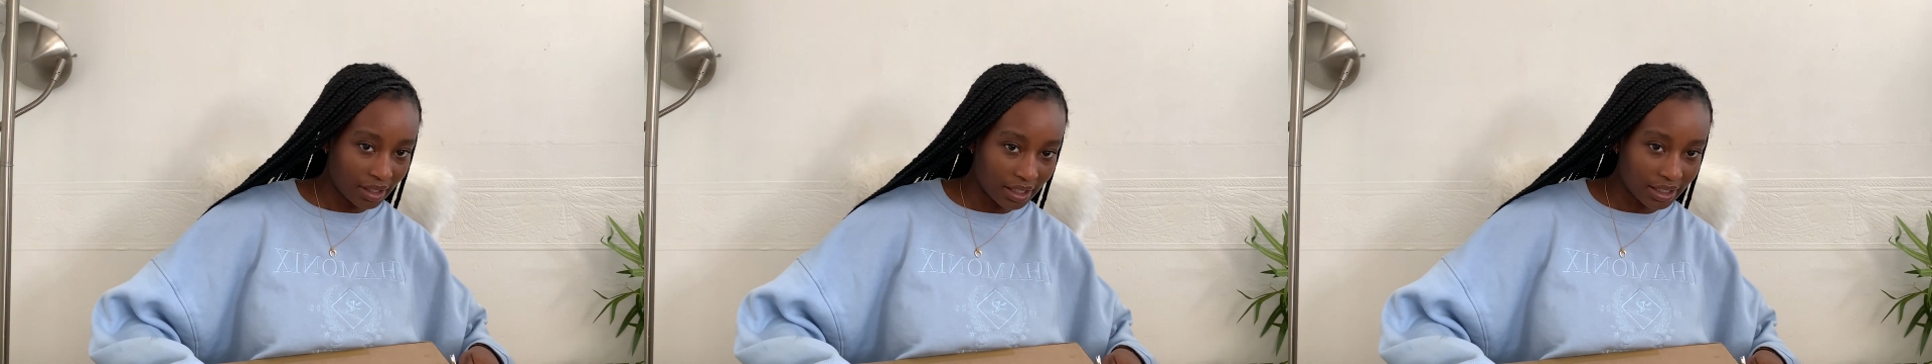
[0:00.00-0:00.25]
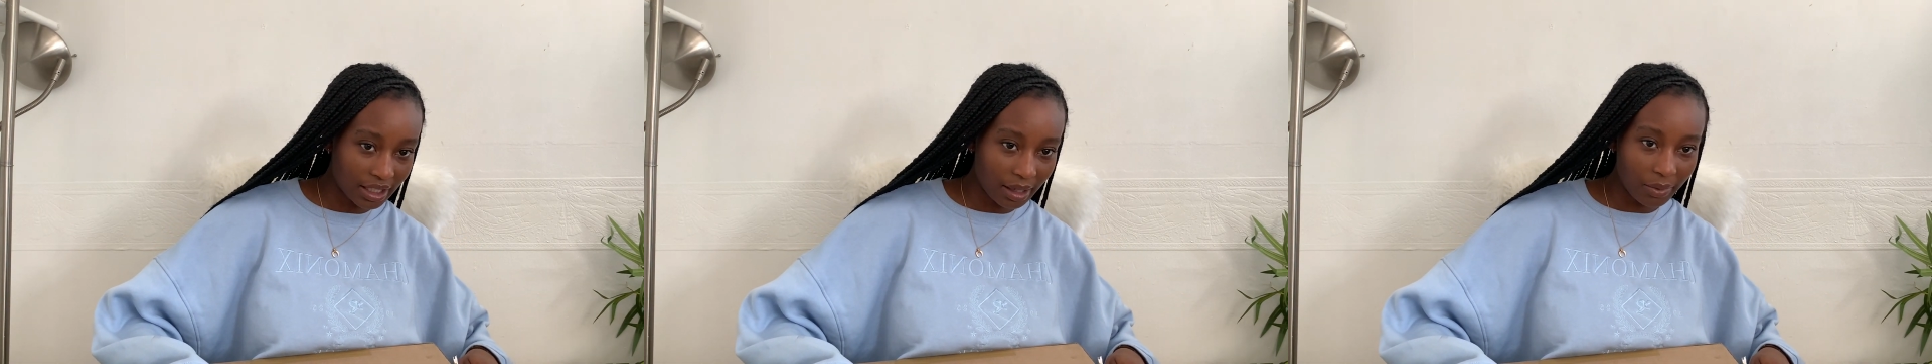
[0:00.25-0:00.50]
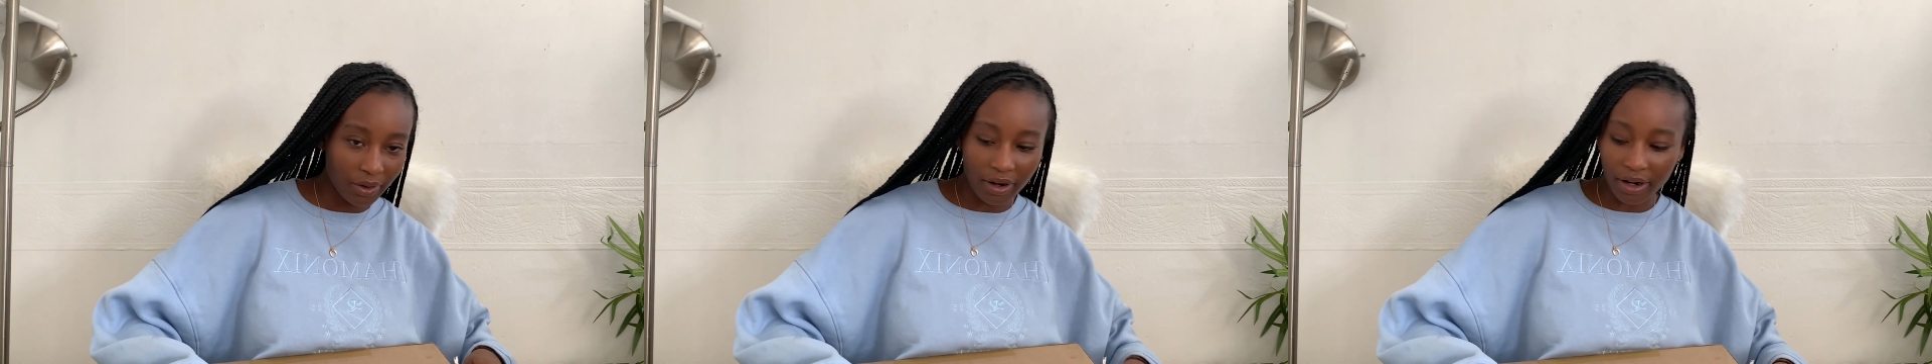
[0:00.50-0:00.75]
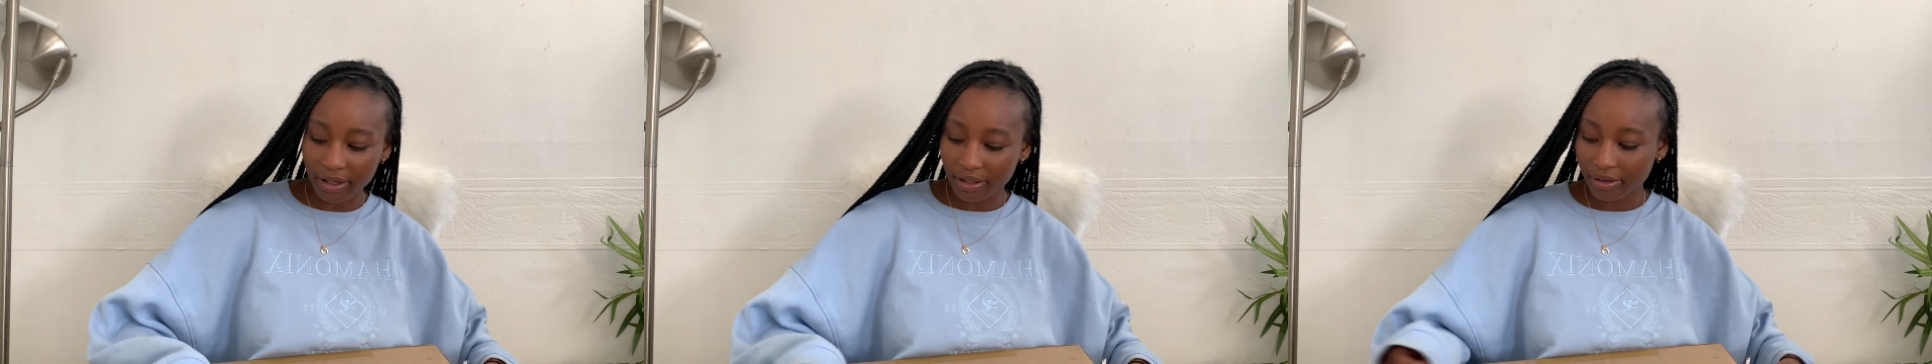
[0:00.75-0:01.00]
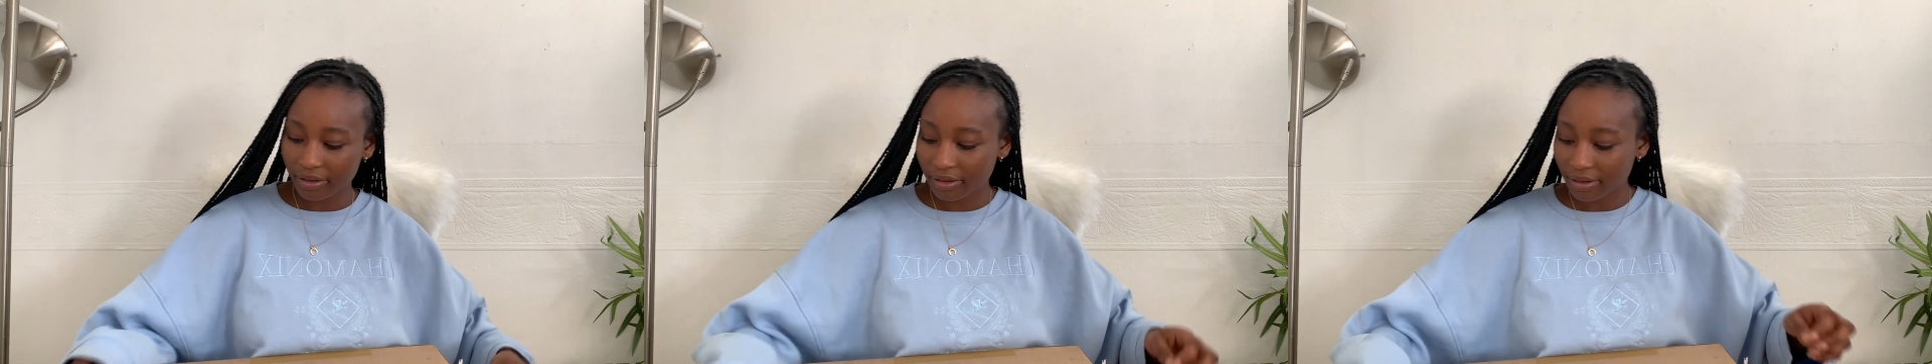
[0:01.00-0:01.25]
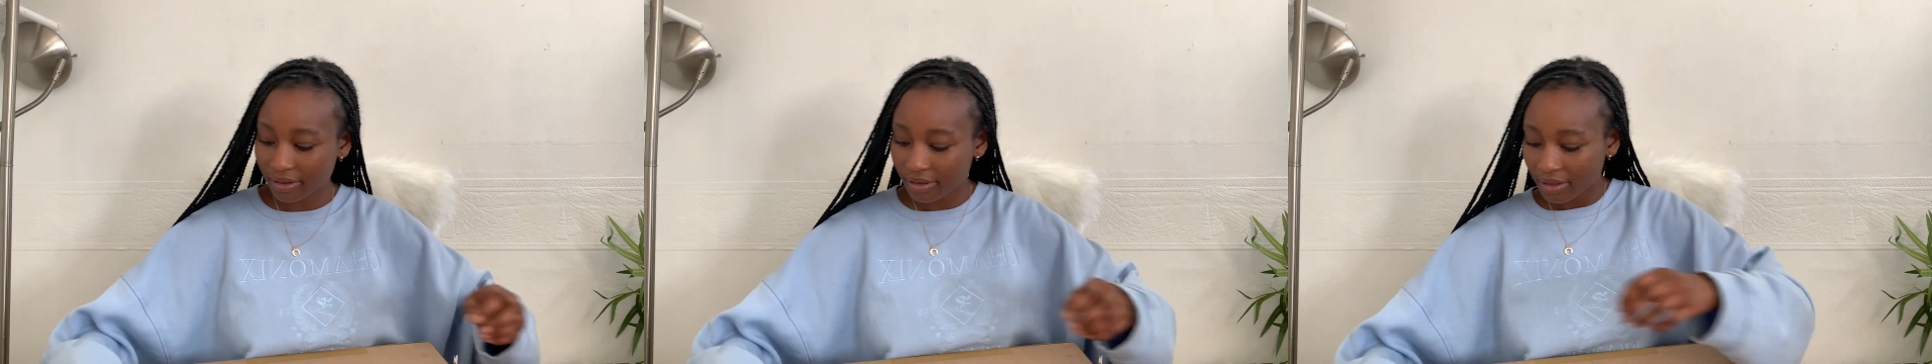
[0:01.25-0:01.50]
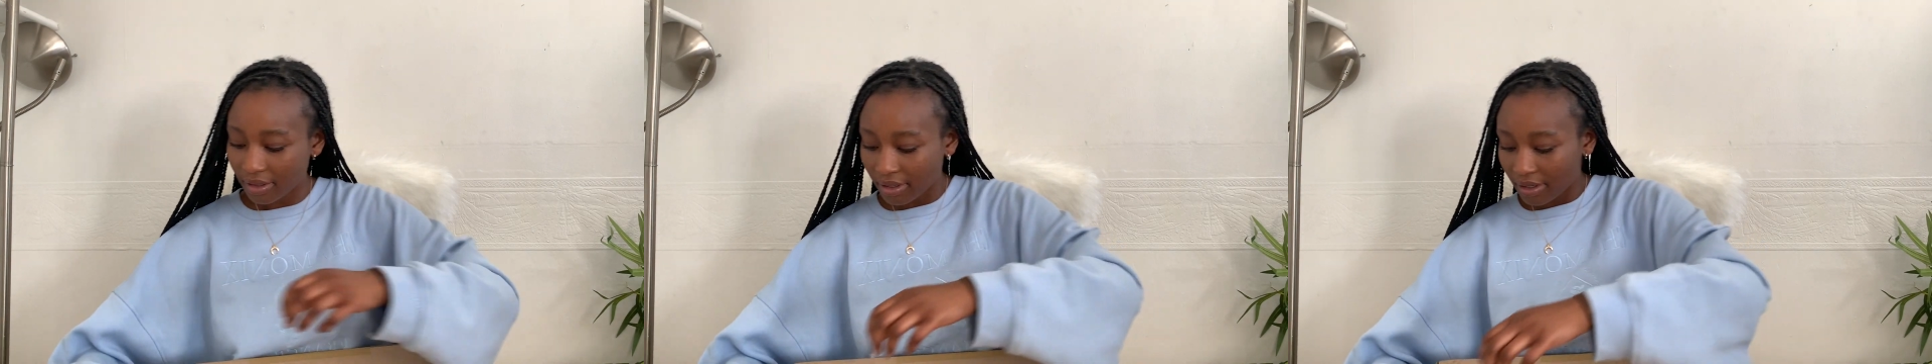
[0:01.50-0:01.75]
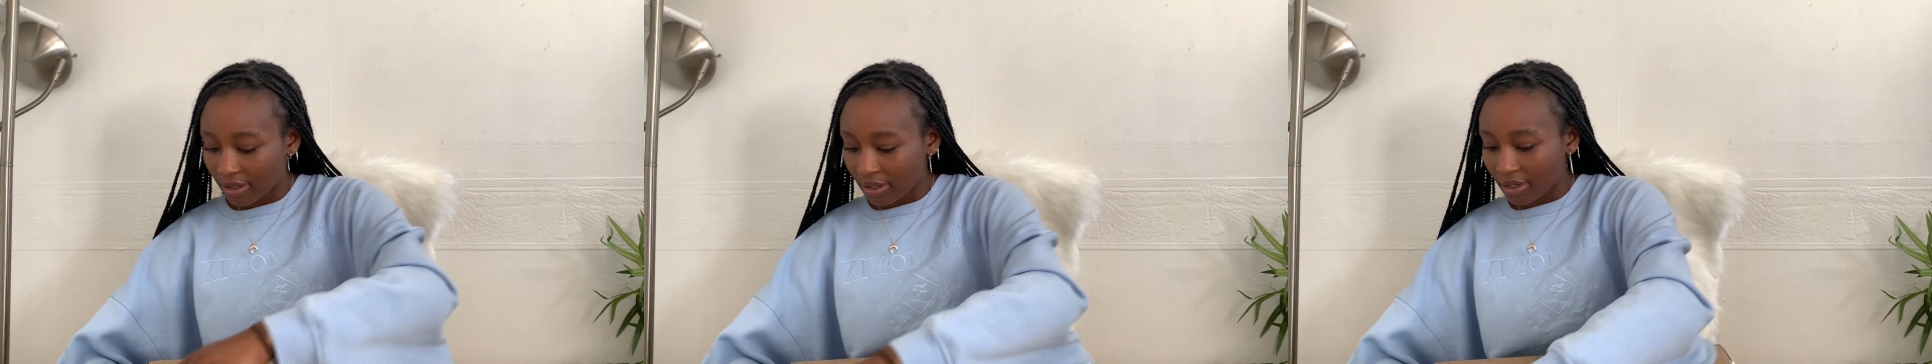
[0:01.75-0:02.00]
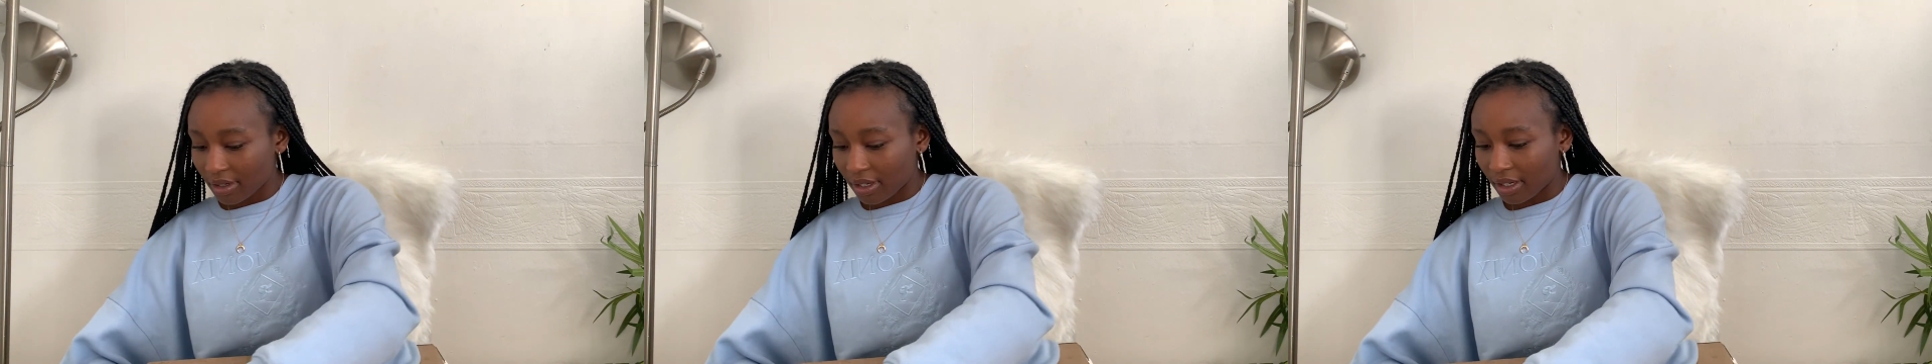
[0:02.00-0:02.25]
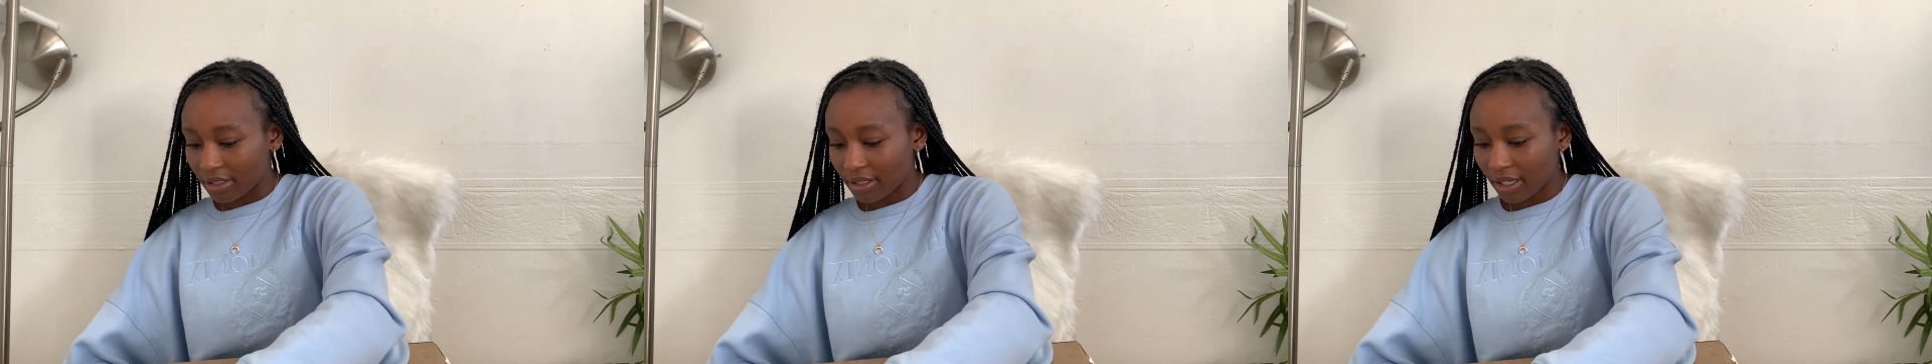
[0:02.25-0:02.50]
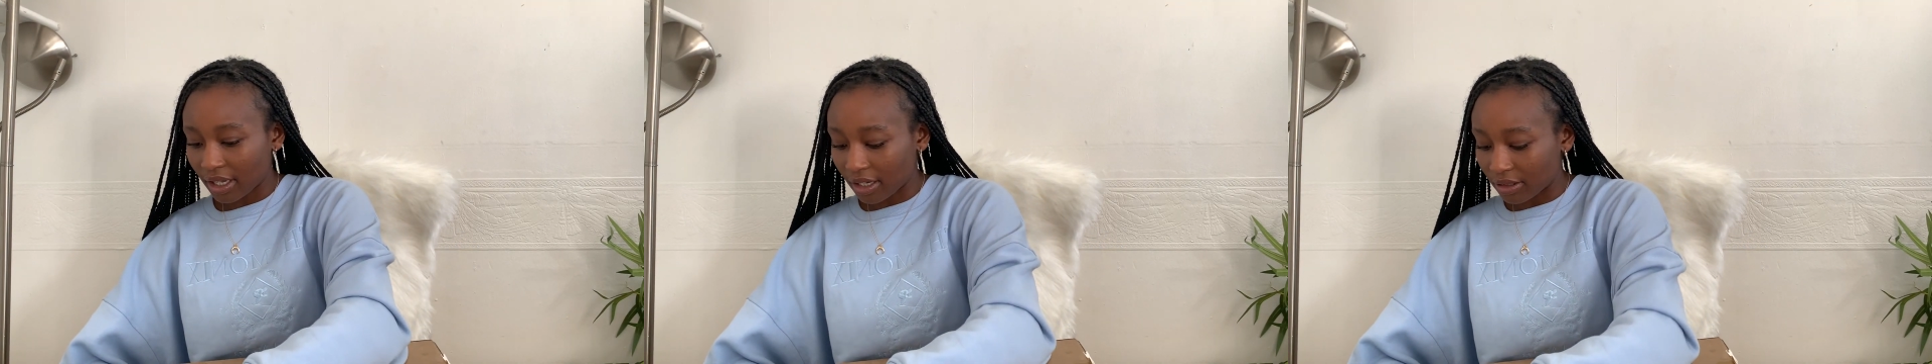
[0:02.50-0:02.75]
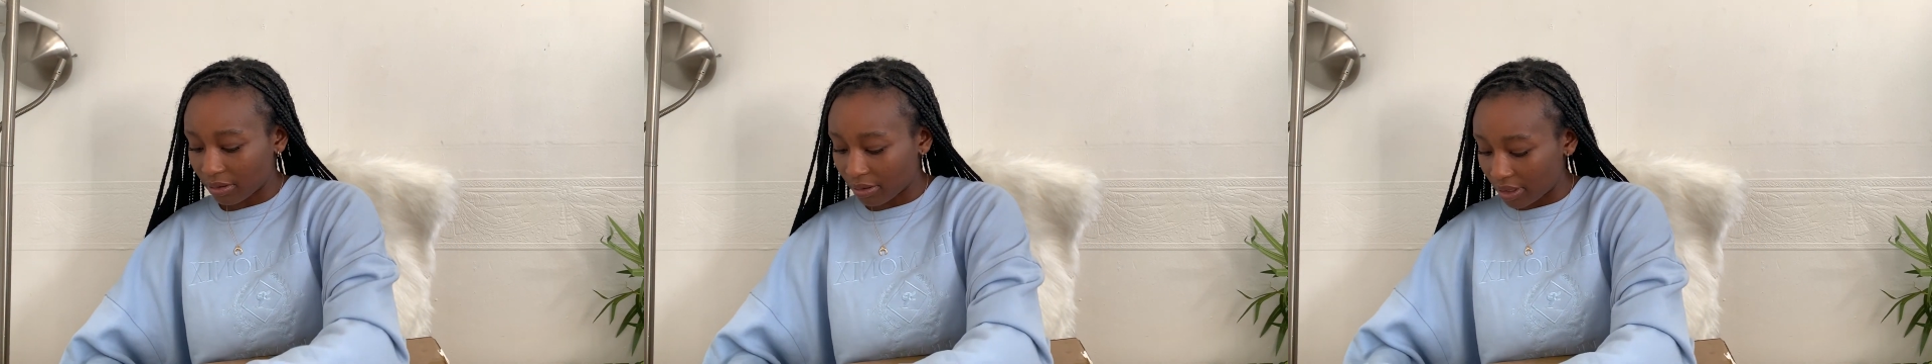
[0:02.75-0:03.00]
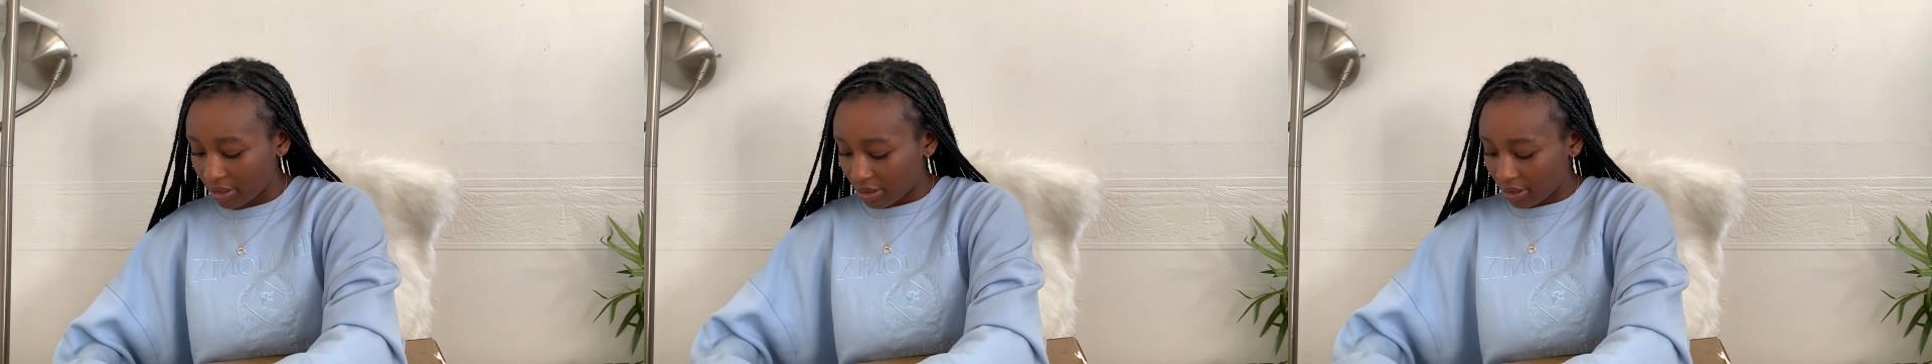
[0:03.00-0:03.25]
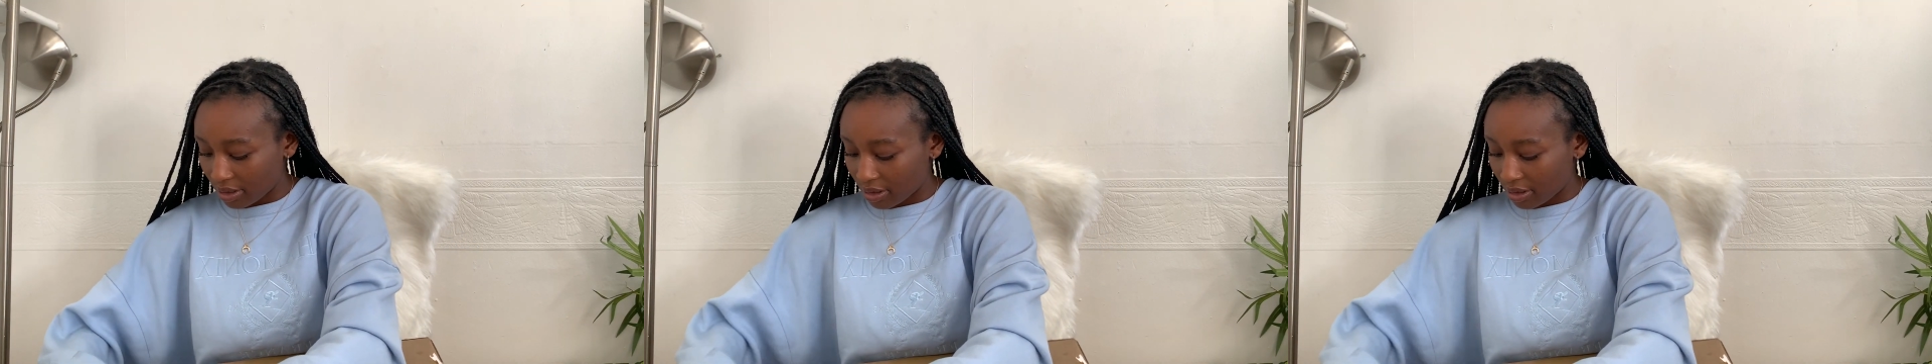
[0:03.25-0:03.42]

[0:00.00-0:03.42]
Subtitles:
I think I'm alright. I think I can do it.